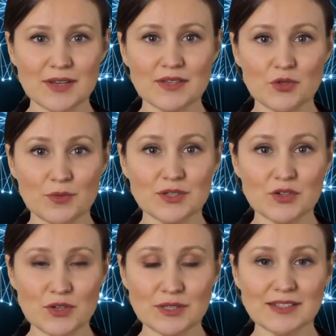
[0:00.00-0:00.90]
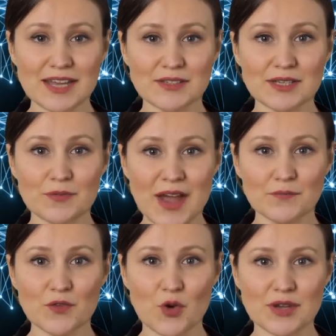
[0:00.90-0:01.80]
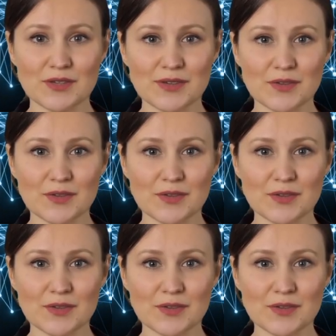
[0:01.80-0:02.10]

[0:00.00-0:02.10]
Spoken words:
to ensure the safety of everyone,